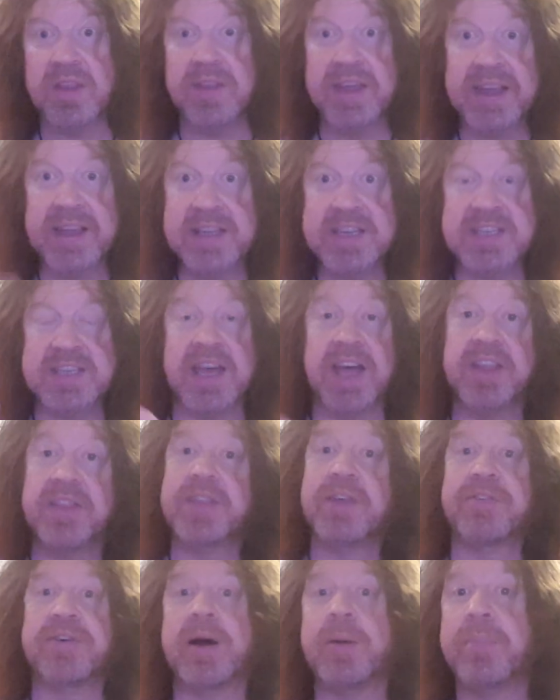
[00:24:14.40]
they can set
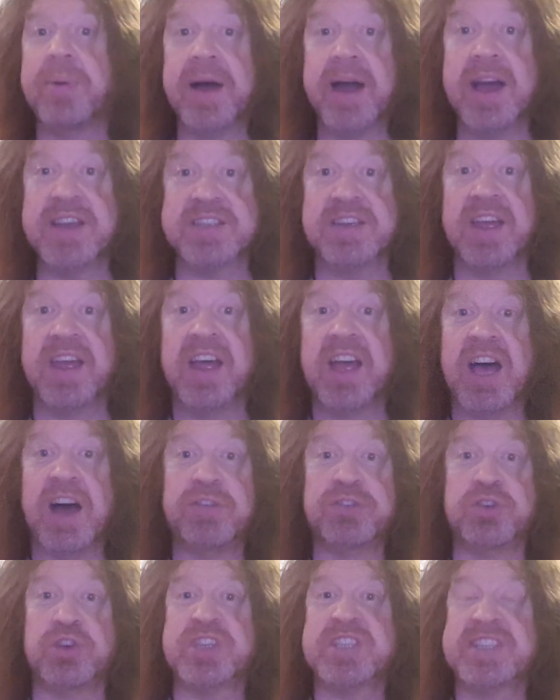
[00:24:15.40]
the vampires
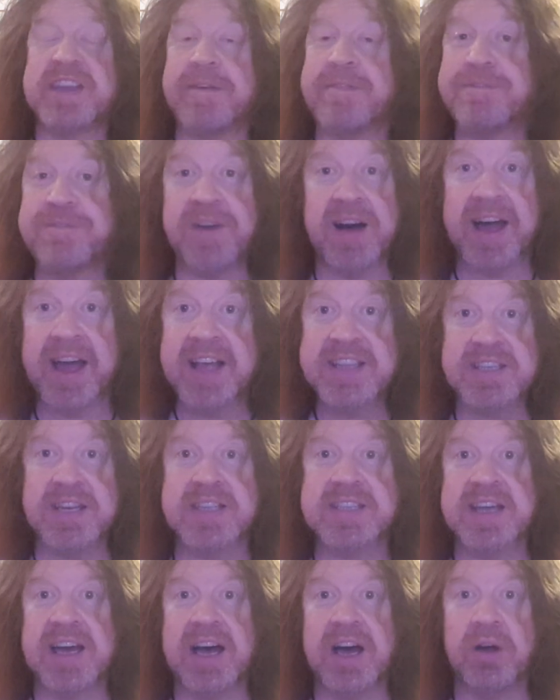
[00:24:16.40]
have just set fire to the
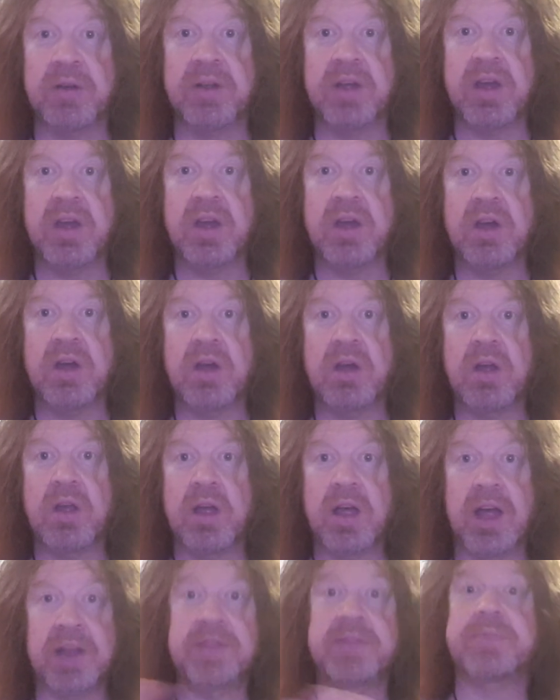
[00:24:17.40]
town,
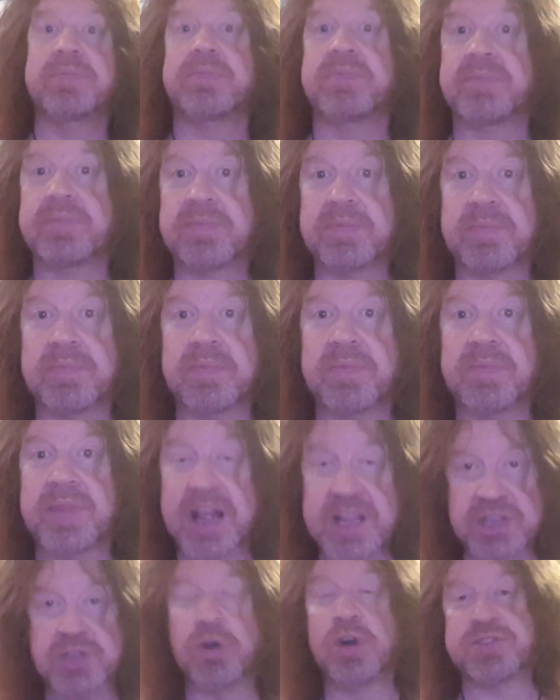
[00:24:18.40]
and
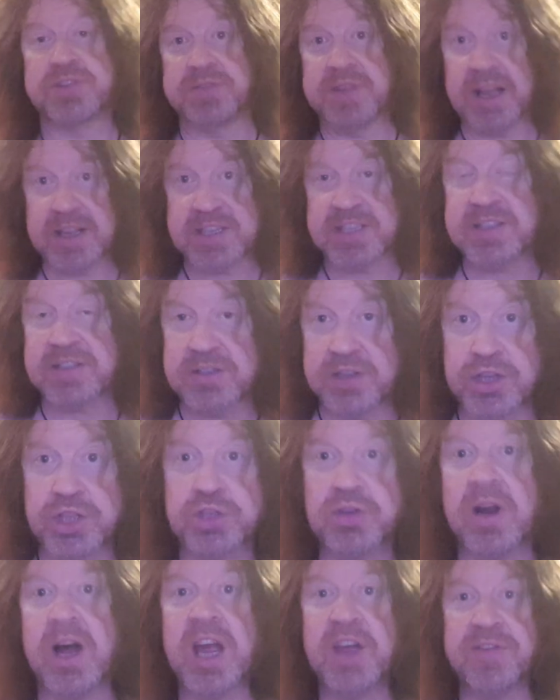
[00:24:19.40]
that's also that's to
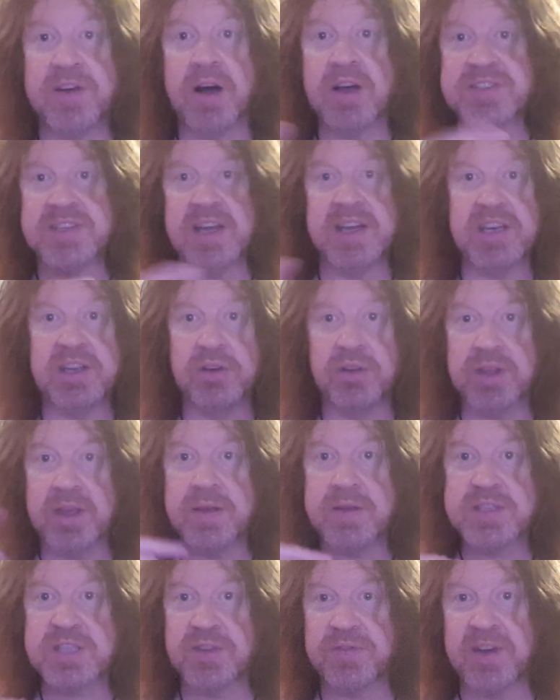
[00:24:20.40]
drive out any
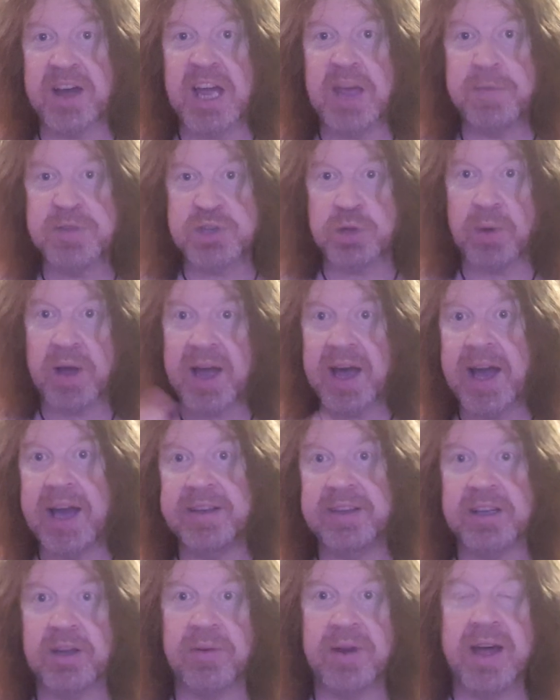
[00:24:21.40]
other survivors who are
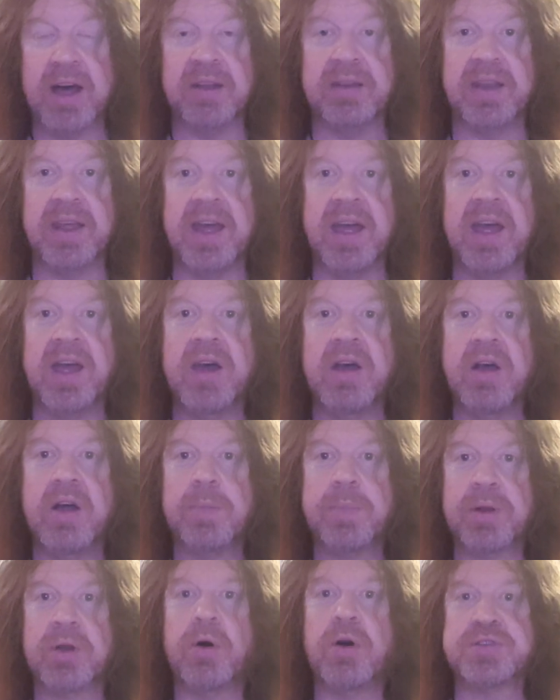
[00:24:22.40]
hiding around there,
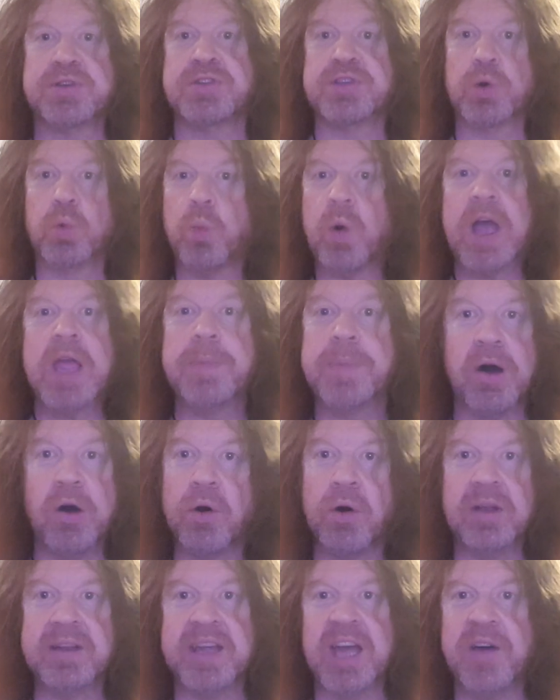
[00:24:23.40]
but also to wipe out
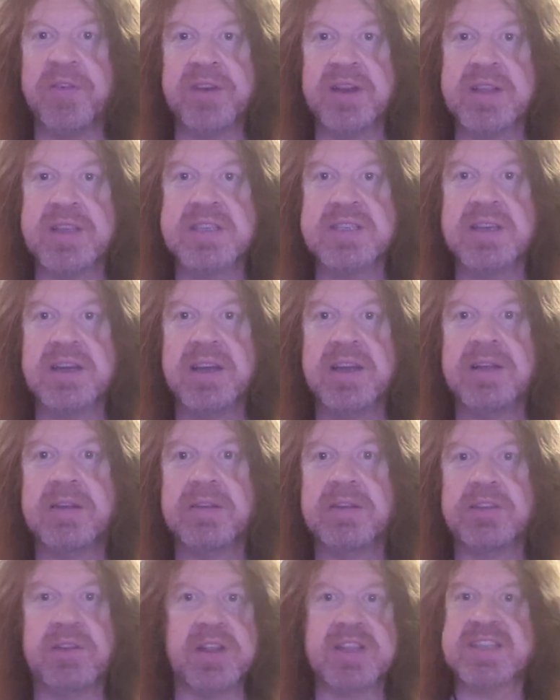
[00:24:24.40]
all the evidence.
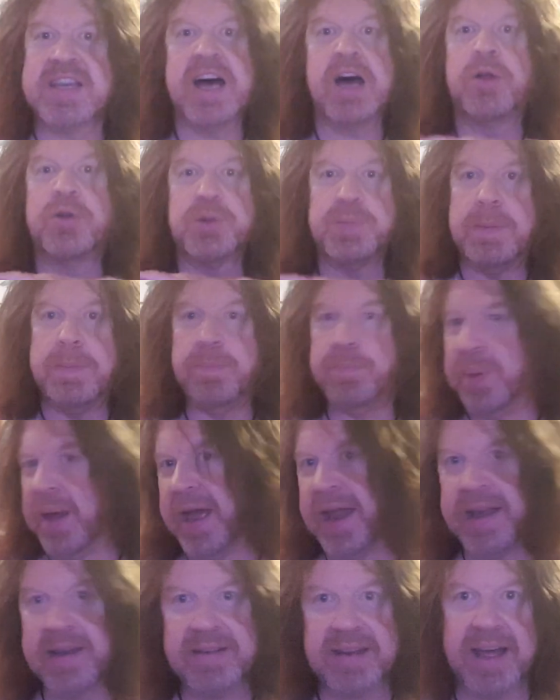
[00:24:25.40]
So the town will be
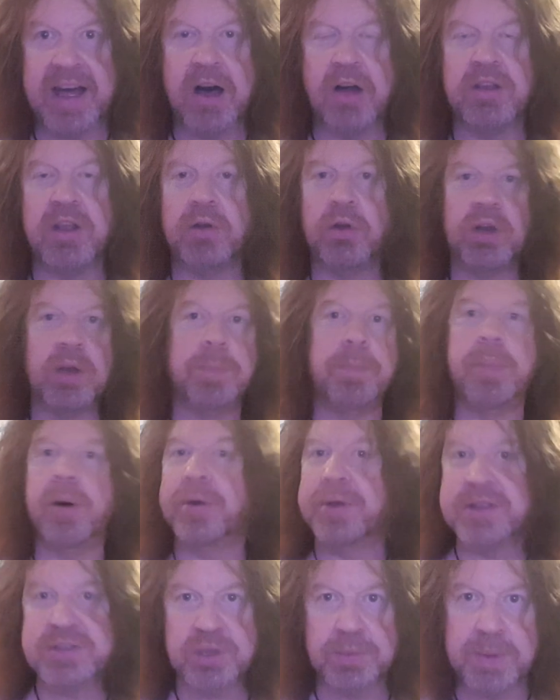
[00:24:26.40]
burnt down and all the
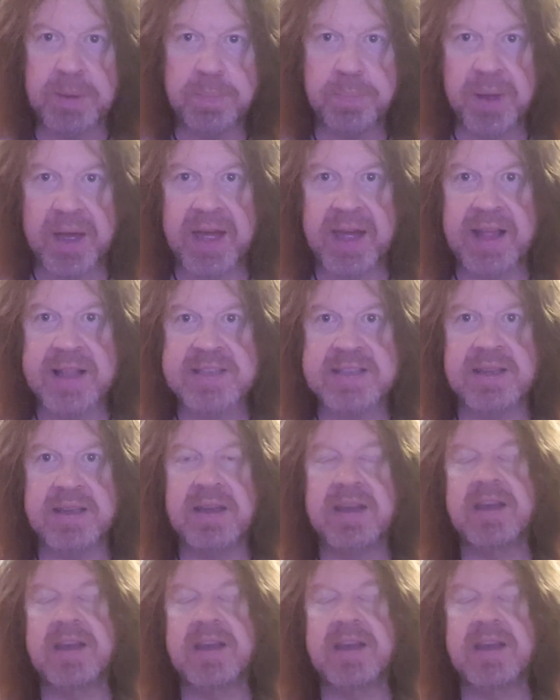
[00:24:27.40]
bodies will be burned.